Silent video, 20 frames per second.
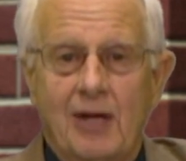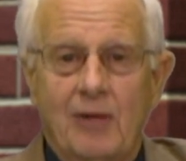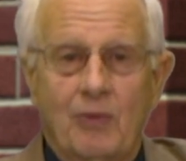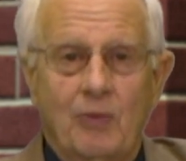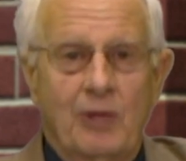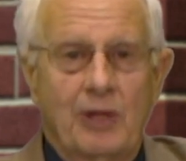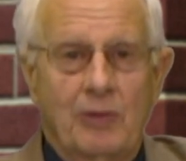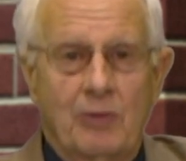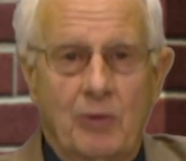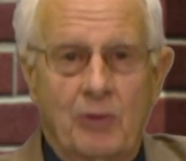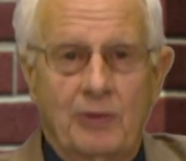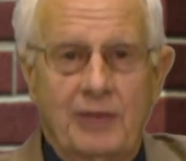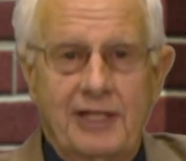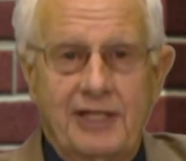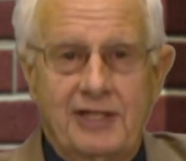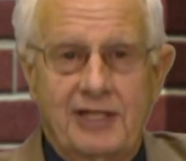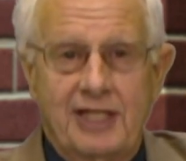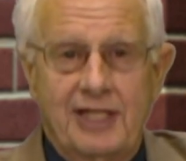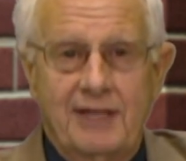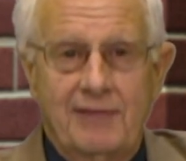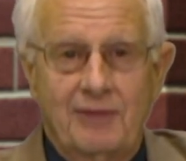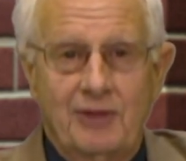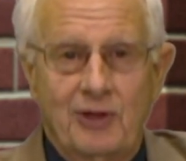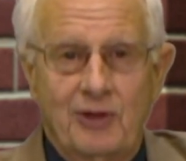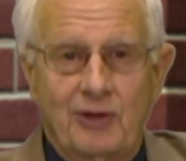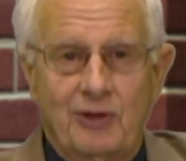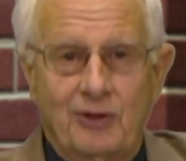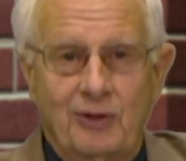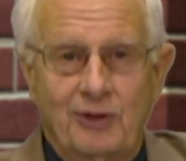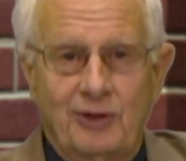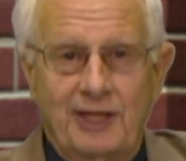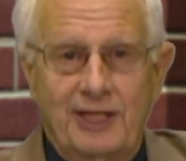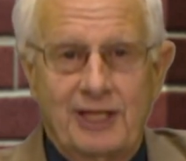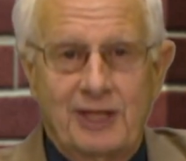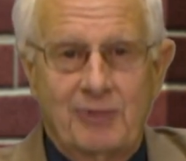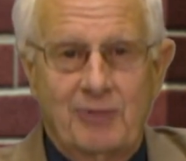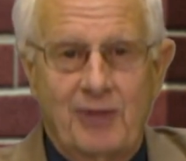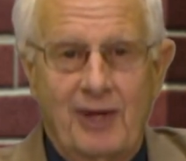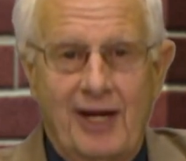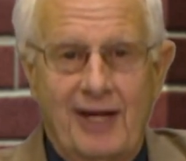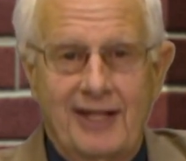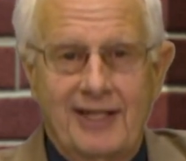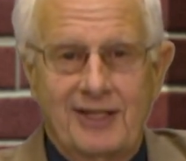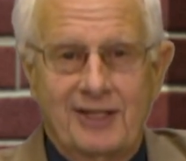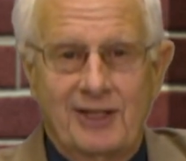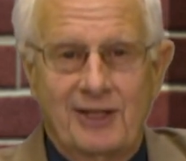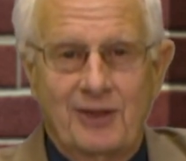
We will receive new glorious bodies